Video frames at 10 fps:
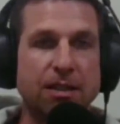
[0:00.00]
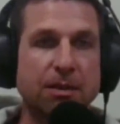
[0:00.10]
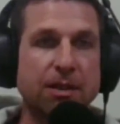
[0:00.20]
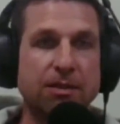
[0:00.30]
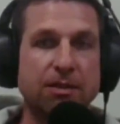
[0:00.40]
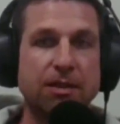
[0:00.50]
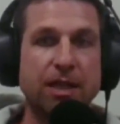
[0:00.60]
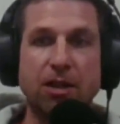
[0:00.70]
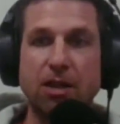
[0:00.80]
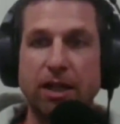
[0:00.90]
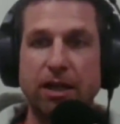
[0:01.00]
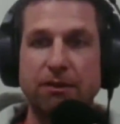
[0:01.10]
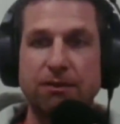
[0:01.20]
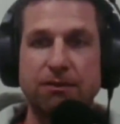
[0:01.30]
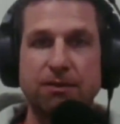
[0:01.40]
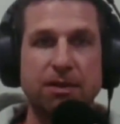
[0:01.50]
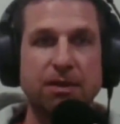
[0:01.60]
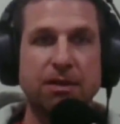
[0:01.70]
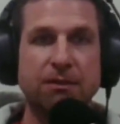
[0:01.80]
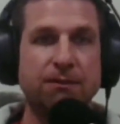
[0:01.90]
because they all have
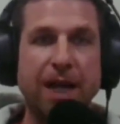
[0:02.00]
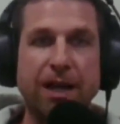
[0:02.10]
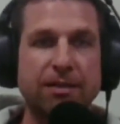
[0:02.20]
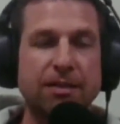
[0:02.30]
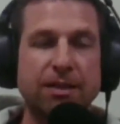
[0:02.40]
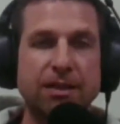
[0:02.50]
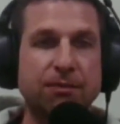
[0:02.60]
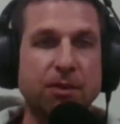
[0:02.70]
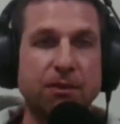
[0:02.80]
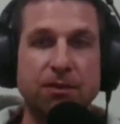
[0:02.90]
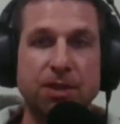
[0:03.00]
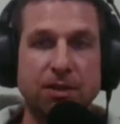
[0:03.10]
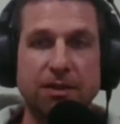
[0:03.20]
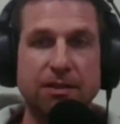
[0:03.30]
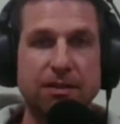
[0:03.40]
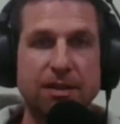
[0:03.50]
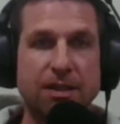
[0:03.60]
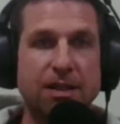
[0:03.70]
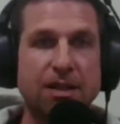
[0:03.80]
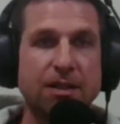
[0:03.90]
vastly different visions,
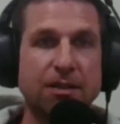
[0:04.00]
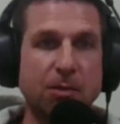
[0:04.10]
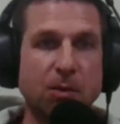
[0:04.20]
number